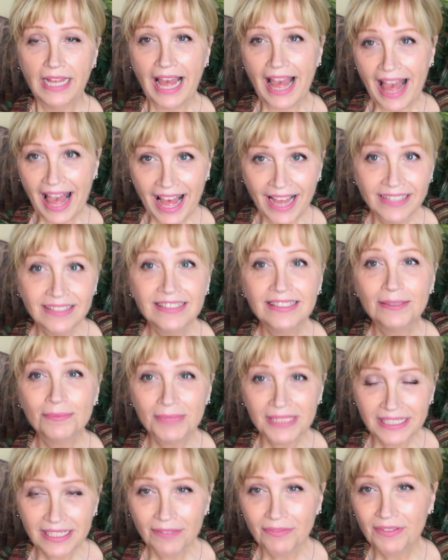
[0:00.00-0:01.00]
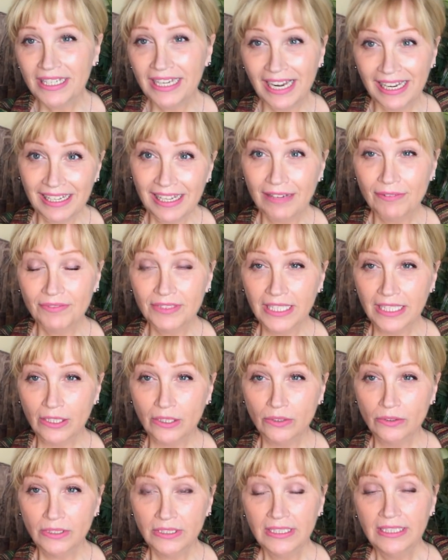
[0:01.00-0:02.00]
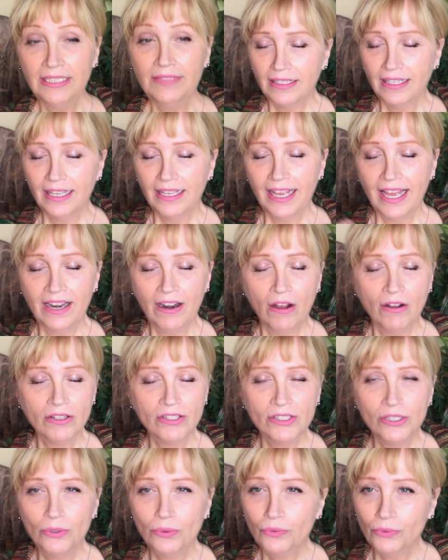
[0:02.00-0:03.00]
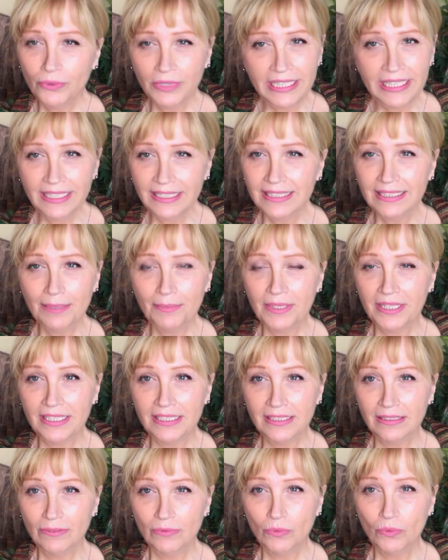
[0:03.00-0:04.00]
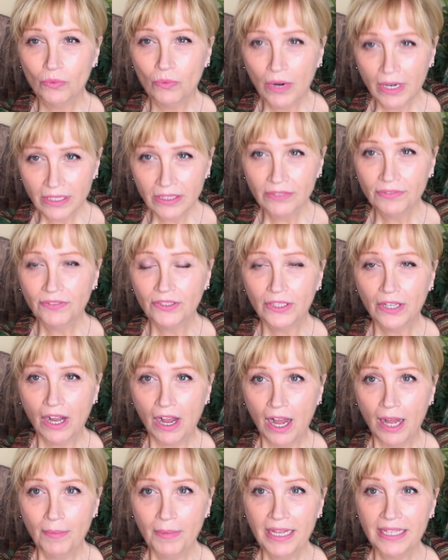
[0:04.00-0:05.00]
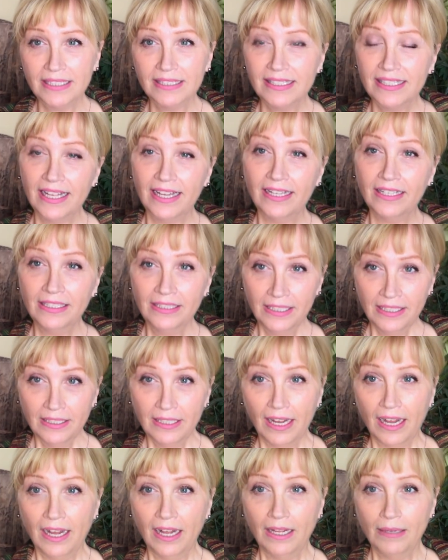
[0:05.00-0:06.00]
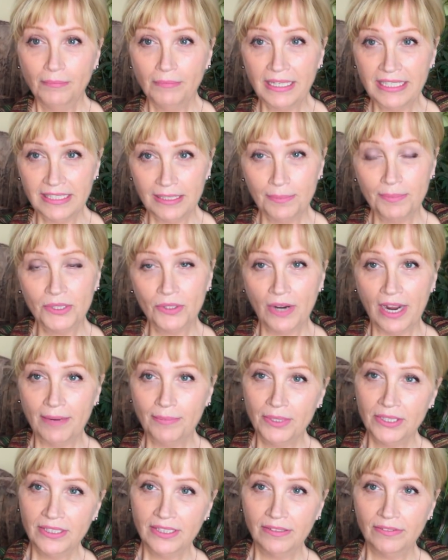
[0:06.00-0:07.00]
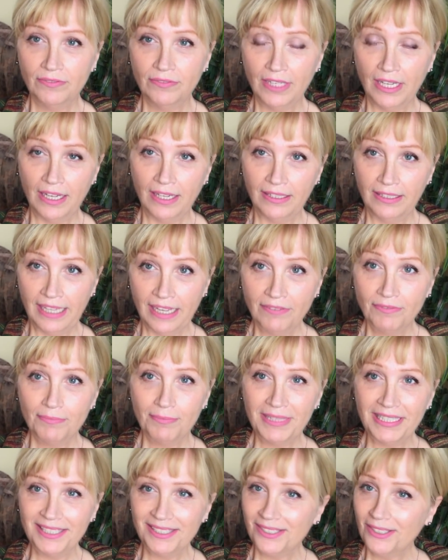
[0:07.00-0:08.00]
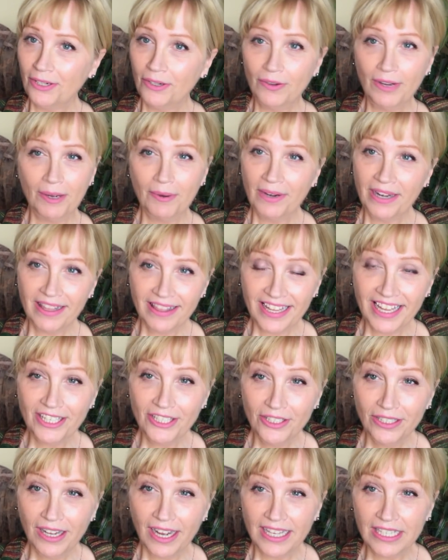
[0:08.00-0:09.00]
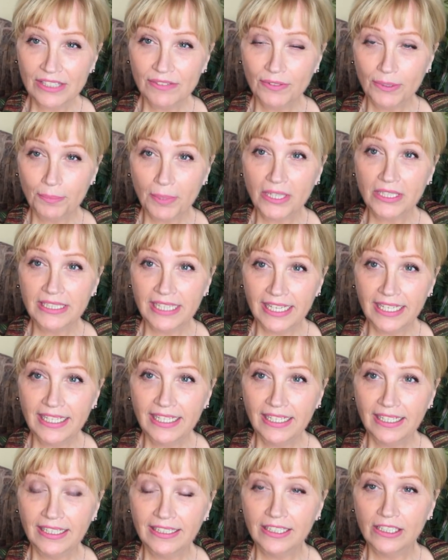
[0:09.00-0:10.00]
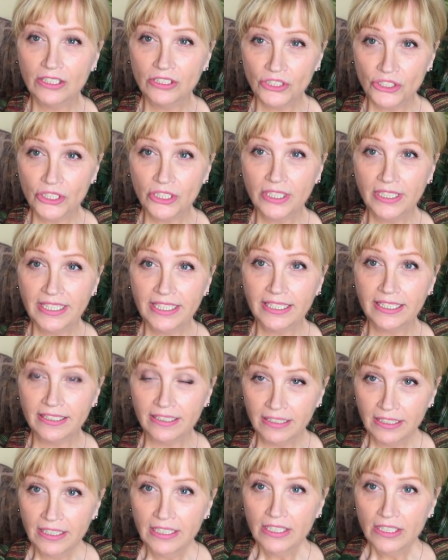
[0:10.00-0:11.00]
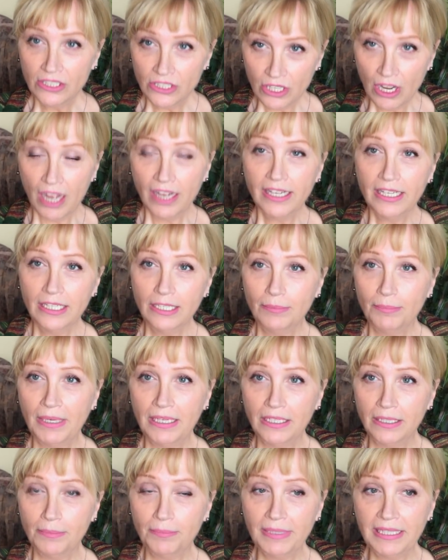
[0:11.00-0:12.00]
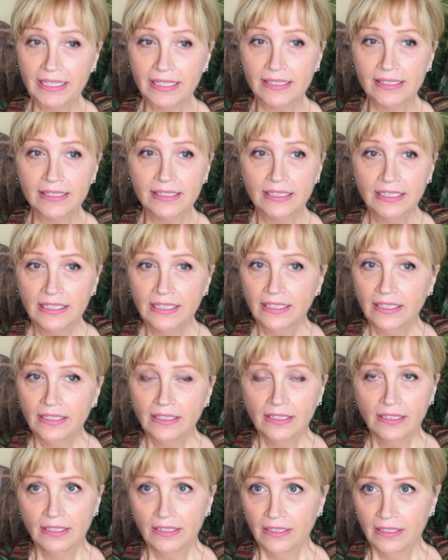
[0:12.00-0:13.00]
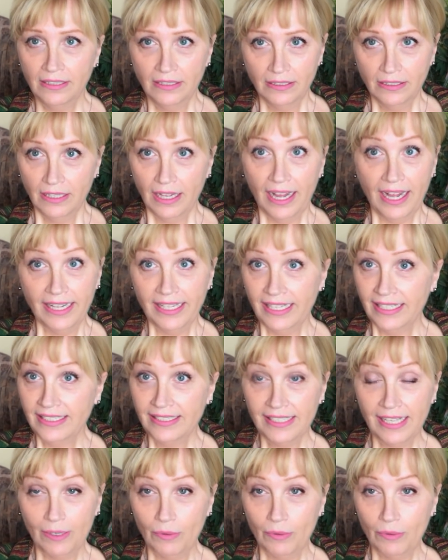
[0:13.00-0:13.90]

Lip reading: add some stuff that I left out and also read some of these wonderful comments that my subscribers have left me. So I want to thank you guys for partaking in the journey and talking about it, because I guess